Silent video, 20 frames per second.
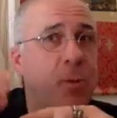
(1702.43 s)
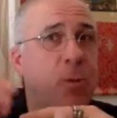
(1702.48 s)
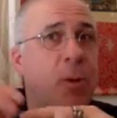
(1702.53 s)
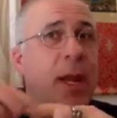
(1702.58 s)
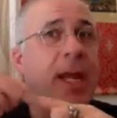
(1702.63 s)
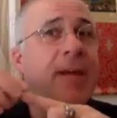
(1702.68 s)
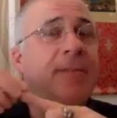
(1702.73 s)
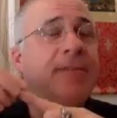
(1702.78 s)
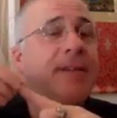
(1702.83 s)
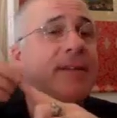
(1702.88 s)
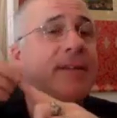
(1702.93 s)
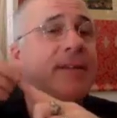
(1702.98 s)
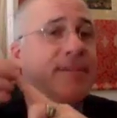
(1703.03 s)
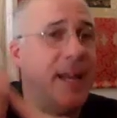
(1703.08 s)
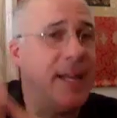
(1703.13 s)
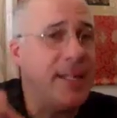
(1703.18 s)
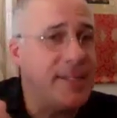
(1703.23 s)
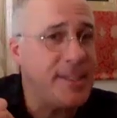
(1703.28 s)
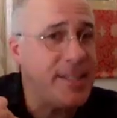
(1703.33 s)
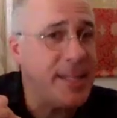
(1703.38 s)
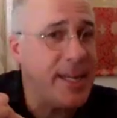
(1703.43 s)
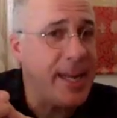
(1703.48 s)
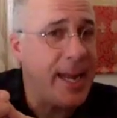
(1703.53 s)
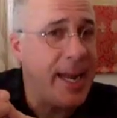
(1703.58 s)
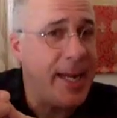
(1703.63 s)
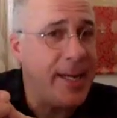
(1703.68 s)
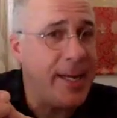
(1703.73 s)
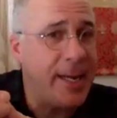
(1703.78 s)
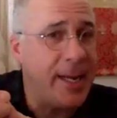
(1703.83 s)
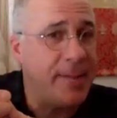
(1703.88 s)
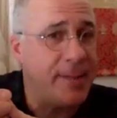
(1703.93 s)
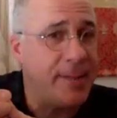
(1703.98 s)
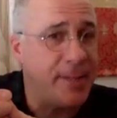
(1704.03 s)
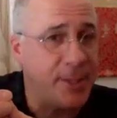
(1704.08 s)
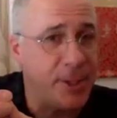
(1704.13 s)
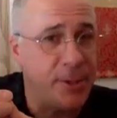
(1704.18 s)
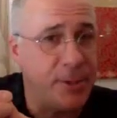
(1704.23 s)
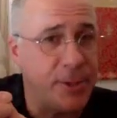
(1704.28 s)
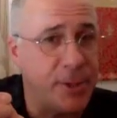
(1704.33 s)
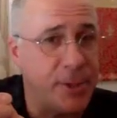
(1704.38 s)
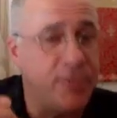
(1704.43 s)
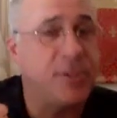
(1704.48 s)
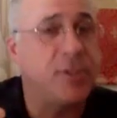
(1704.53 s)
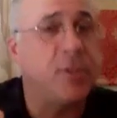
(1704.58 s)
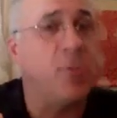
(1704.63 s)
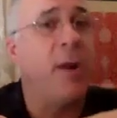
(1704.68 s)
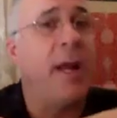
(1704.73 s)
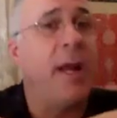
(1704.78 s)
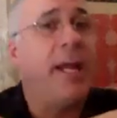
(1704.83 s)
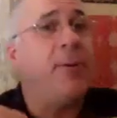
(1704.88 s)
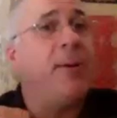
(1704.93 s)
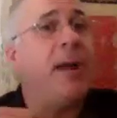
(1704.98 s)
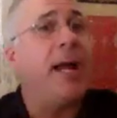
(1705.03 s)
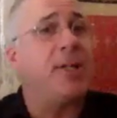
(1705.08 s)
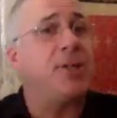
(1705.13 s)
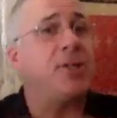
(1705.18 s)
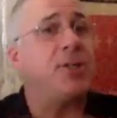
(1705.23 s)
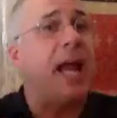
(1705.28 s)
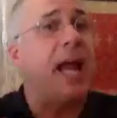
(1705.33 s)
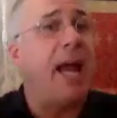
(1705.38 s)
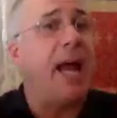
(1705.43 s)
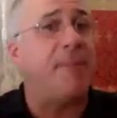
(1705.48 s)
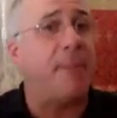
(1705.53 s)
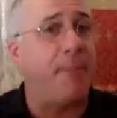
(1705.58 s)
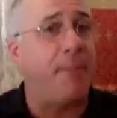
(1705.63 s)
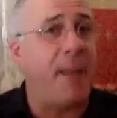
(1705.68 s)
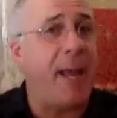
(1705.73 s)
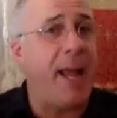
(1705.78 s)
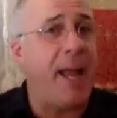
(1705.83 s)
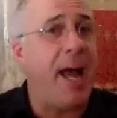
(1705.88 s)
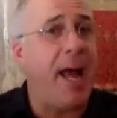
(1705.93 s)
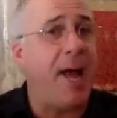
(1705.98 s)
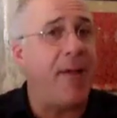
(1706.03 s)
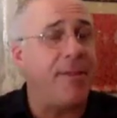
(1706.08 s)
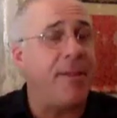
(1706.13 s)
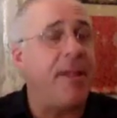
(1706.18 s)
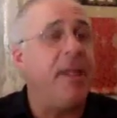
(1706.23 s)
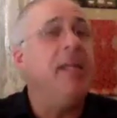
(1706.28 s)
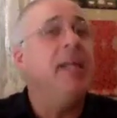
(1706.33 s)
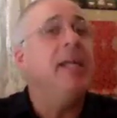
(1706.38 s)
way of investigating the two truths, the way you actually have a path,